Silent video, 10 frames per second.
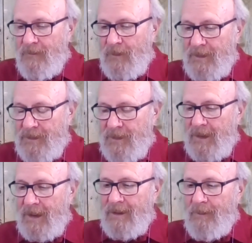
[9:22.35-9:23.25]
for us to
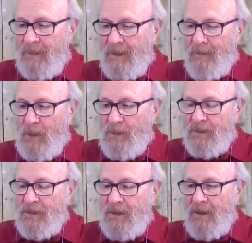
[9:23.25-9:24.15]
get the
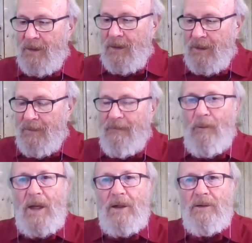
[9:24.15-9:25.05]
most
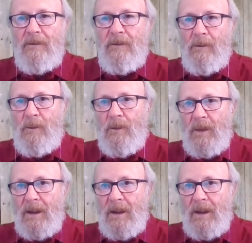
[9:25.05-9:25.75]
information from